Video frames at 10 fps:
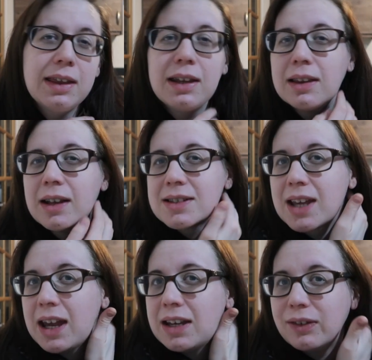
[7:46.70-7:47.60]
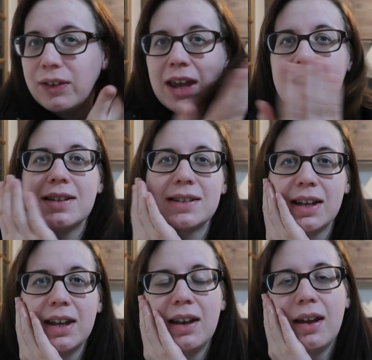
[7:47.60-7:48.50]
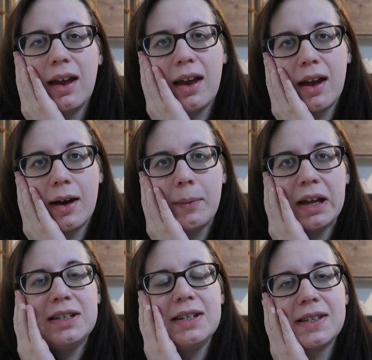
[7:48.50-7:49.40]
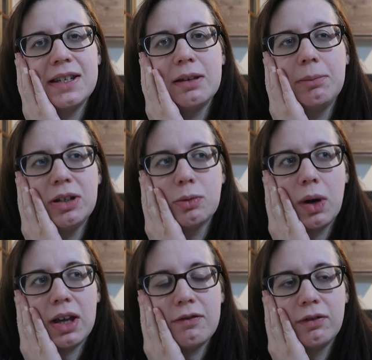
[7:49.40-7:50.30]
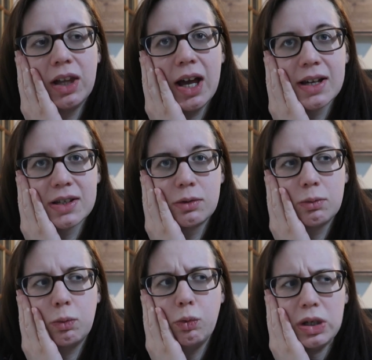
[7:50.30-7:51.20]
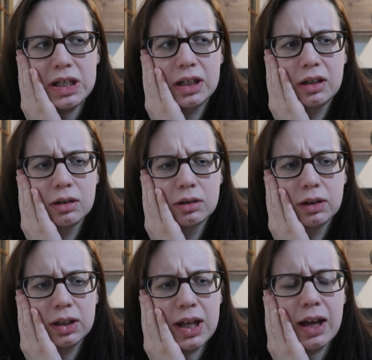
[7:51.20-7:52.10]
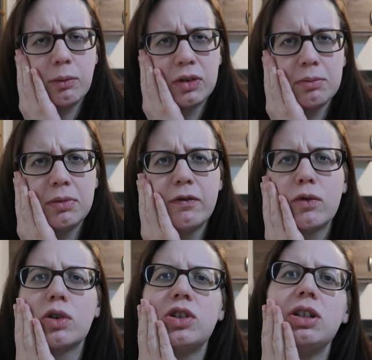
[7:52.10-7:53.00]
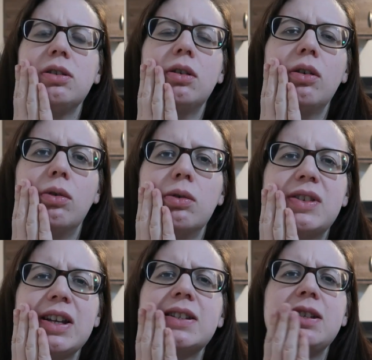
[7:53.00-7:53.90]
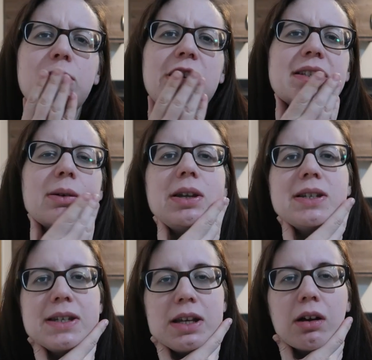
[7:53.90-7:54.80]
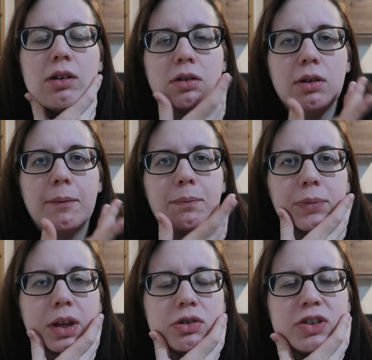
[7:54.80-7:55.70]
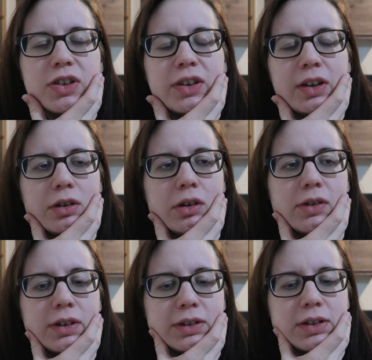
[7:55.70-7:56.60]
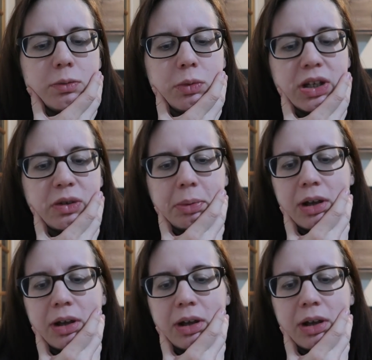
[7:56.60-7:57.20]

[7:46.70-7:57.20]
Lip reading: I think that's kind of it. I did see the midwife last week. Yeah, it was 16 weeks I went to see her, just as I turned 16 weeks.